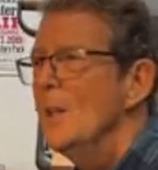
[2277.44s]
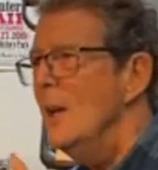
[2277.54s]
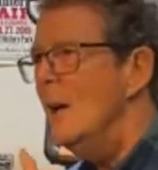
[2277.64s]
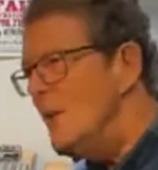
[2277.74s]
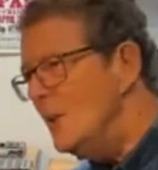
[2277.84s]
The
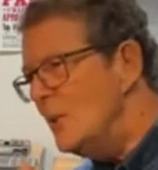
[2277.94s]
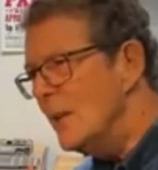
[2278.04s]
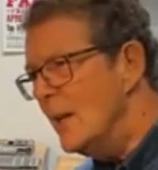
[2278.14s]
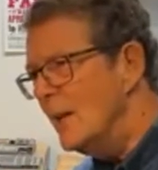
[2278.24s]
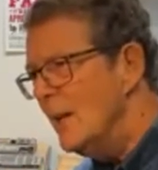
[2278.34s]
other
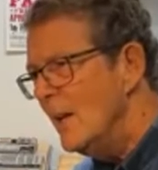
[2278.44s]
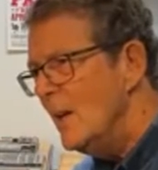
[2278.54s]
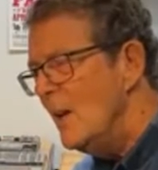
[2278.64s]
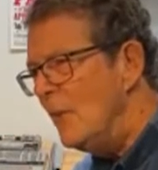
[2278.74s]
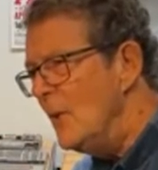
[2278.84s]
thing,
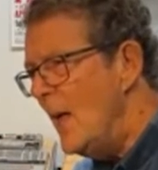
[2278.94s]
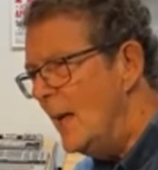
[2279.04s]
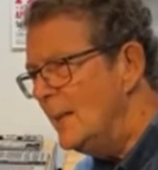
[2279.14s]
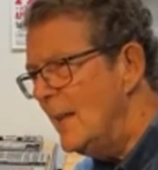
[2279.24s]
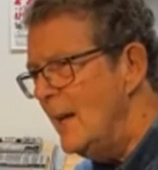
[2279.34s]
if you're
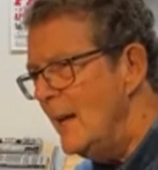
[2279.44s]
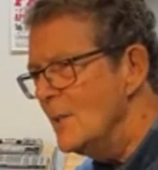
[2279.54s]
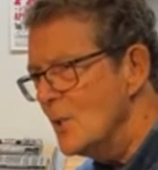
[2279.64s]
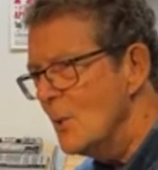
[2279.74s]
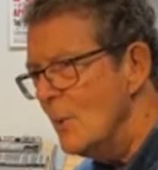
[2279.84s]
not that
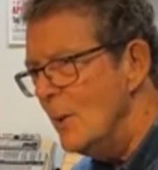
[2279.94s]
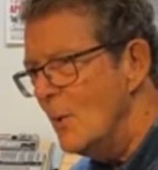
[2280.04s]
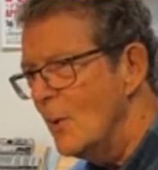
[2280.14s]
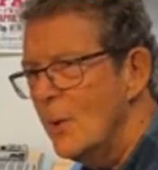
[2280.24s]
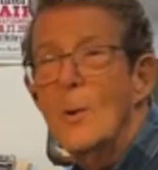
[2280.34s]
into it
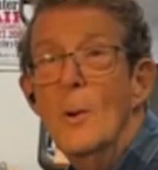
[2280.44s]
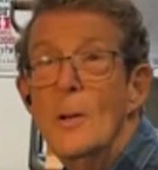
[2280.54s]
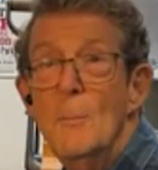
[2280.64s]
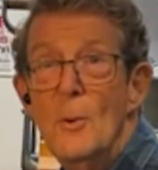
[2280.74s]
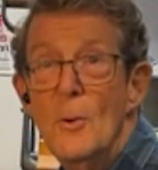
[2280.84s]
or you're going
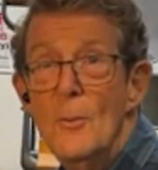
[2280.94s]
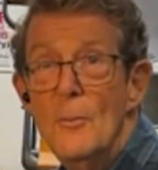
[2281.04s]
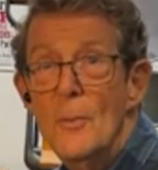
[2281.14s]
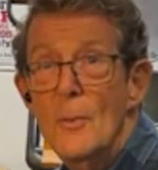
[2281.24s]
to move,